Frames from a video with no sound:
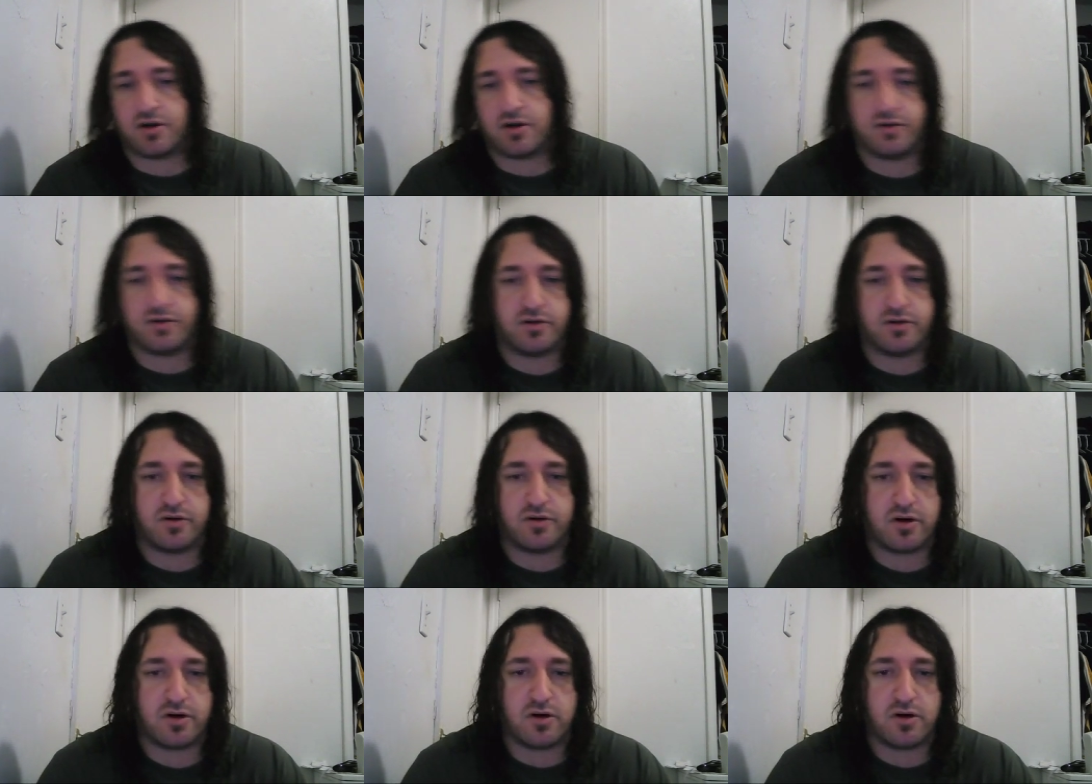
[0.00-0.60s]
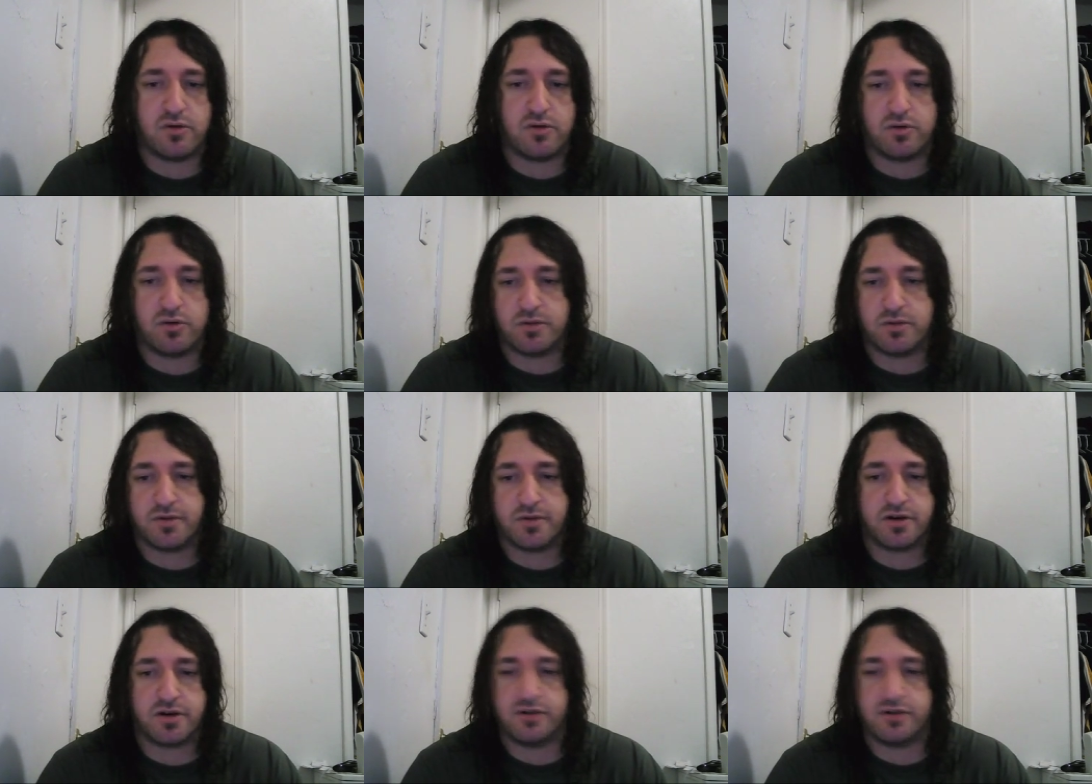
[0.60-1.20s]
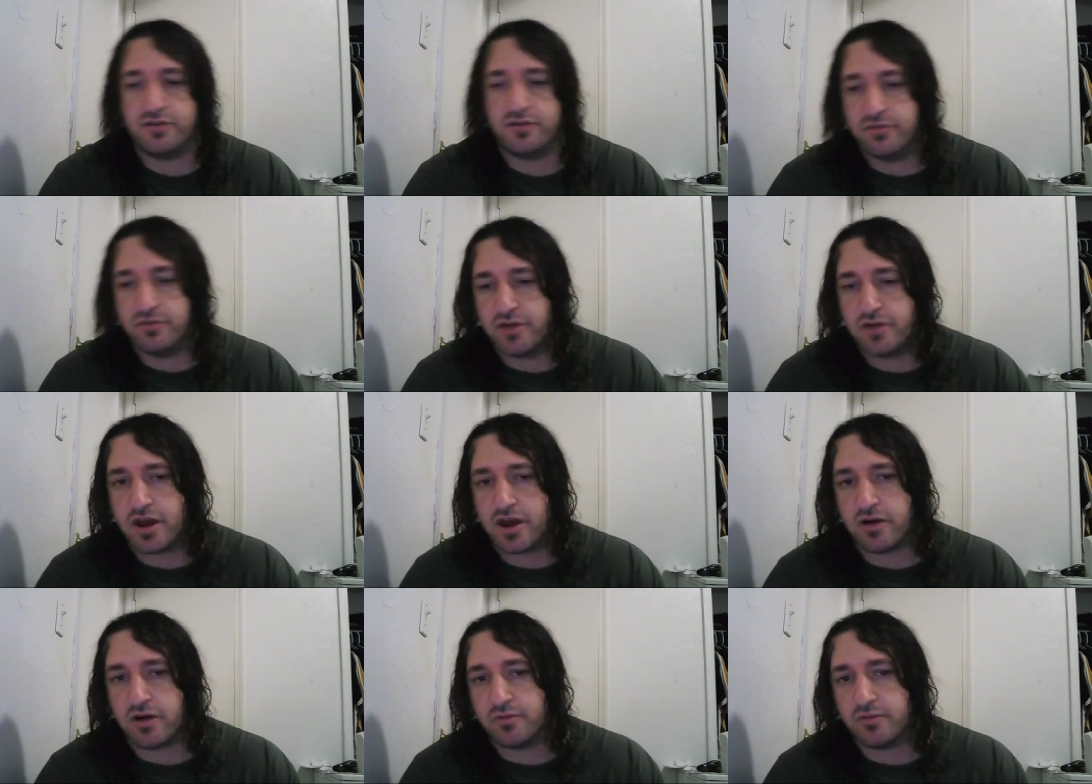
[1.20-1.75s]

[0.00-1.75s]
You know, oh, what am I gonna do now?